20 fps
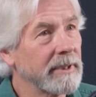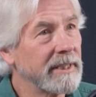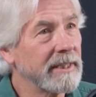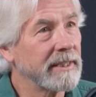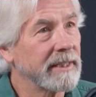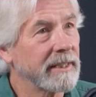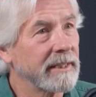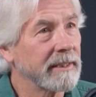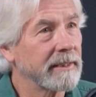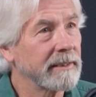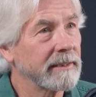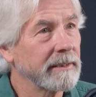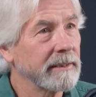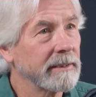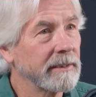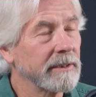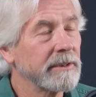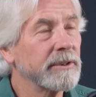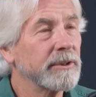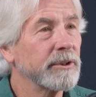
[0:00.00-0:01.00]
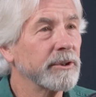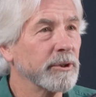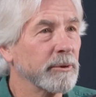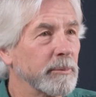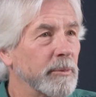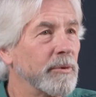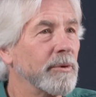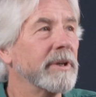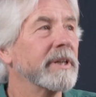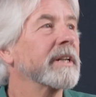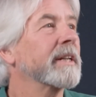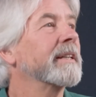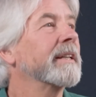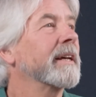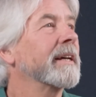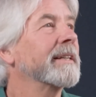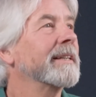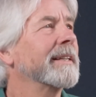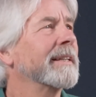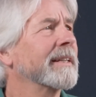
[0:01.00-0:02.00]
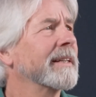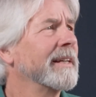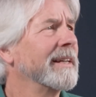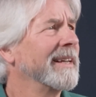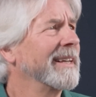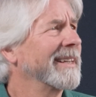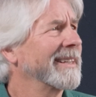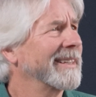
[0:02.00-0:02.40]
we're eating, to your point, I, I, think,